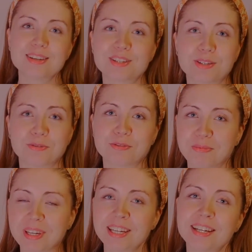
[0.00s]
So for
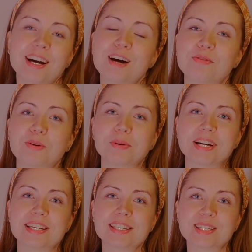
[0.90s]
me, I've
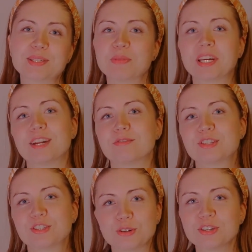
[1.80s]
always been kind of
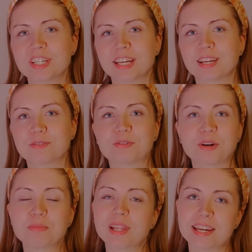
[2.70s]
searching for
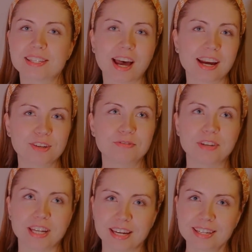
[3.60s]
a place that I could
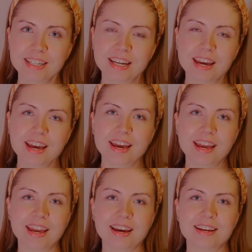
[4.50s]
fit in.
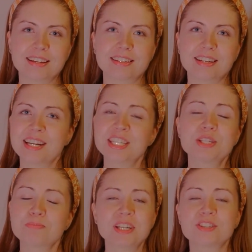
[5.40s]
And it's
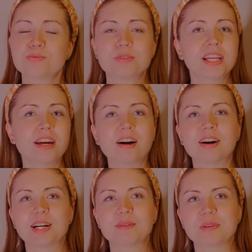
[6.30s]
just been really
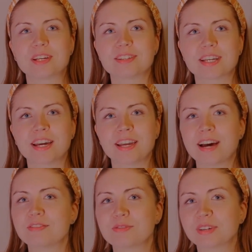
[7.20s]
hard because I
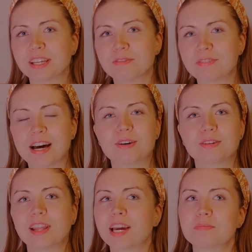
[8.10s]
haven't really
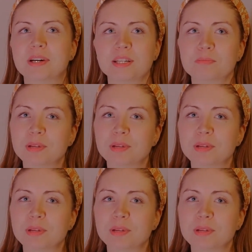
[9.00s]
found like-minded